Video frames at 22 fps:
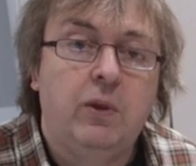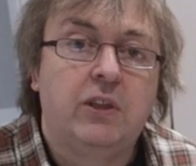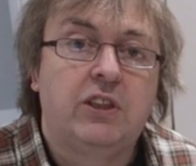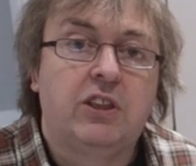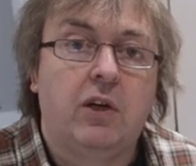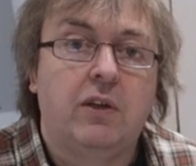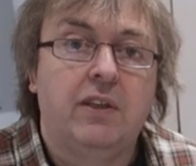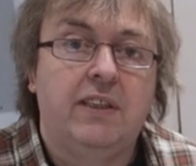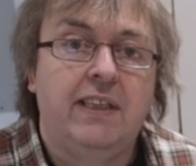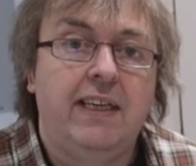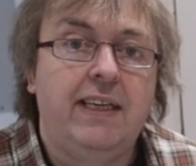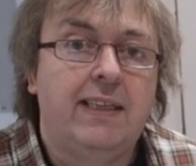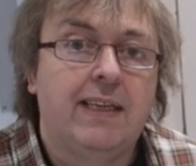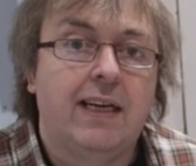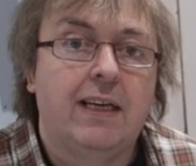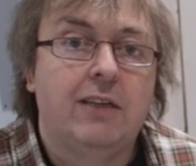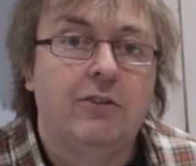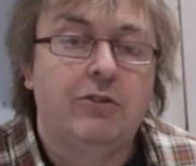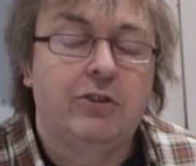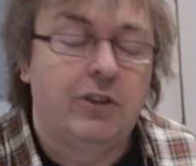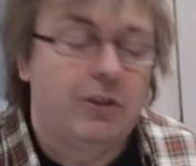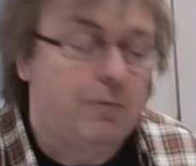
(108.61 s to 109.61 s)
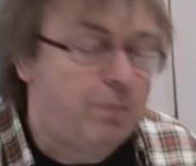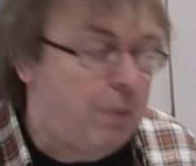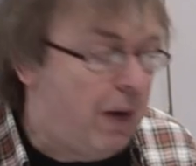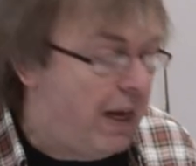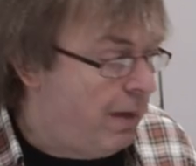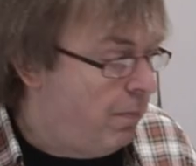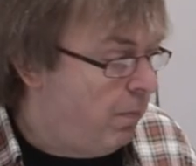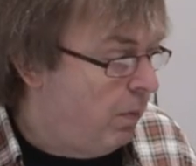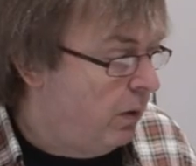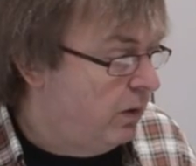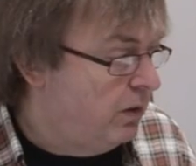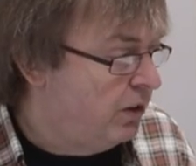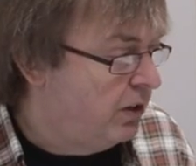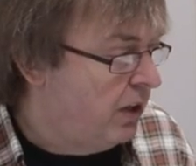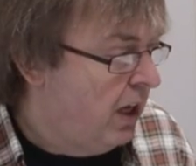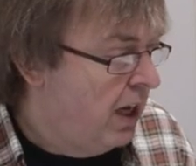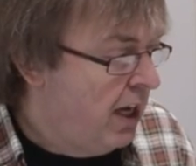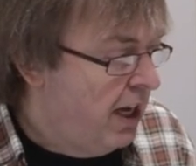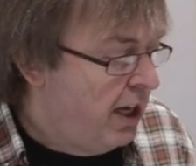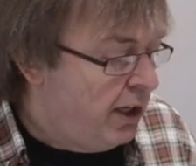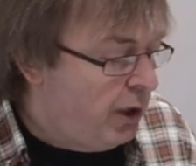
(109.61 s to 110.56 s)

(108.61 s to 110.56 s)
It's got details of the papers.